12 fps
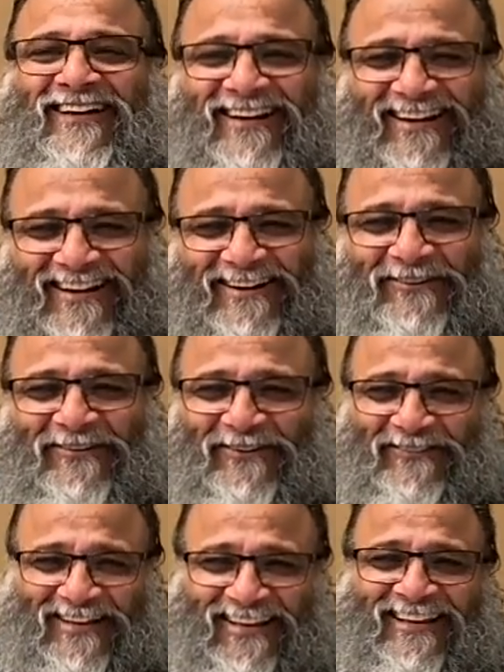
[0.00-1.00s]
one kid
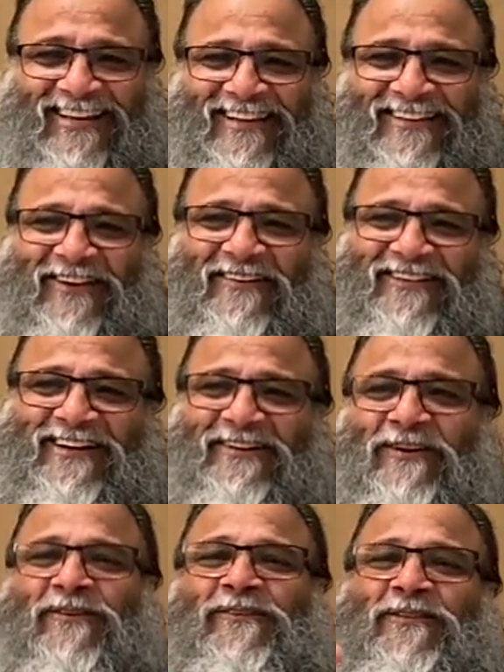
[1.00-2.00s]
told me swamiji
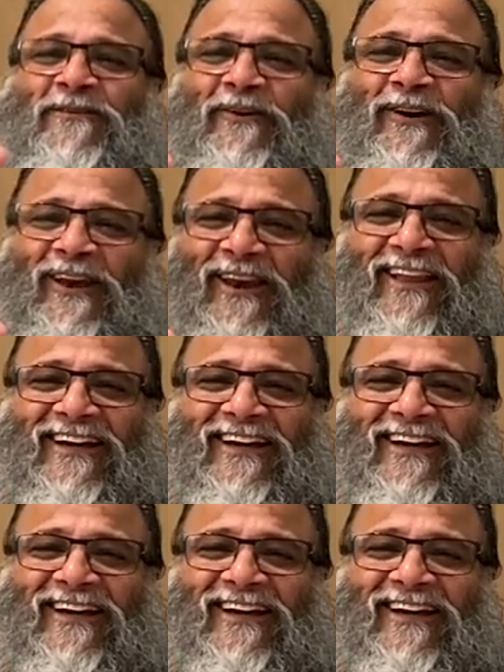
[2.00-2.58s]
talk to the wall